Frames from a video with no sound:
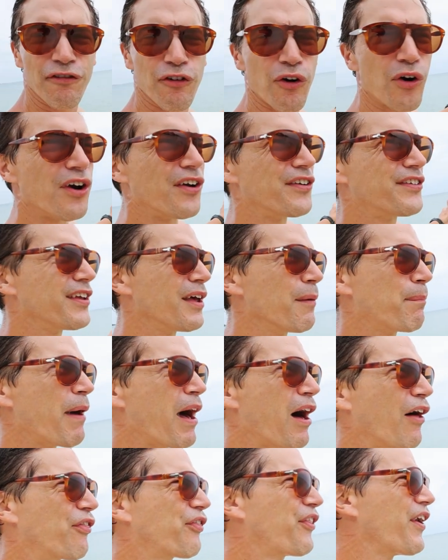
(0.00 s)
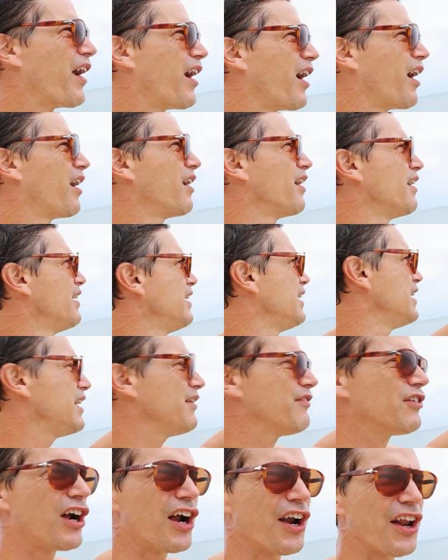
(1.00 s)
for a dip out there.
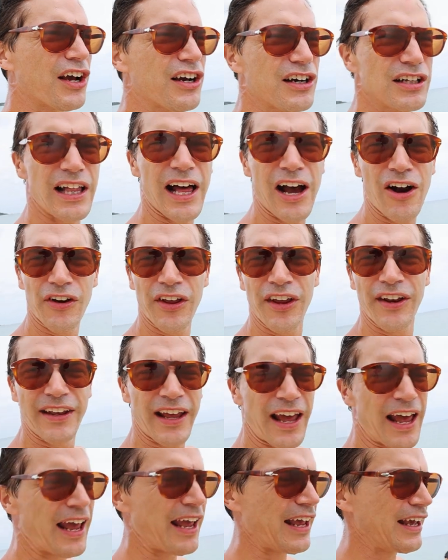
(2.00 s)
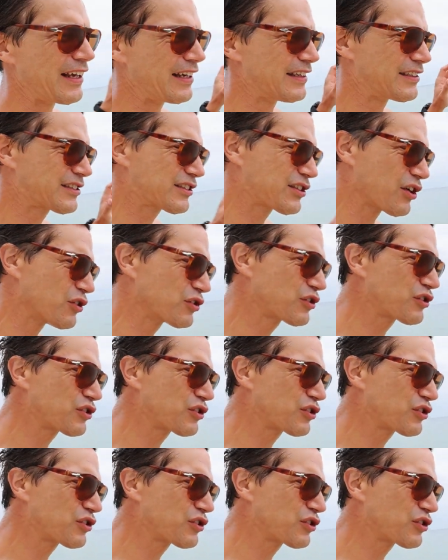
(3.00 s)
Even on a cloudy day, it's so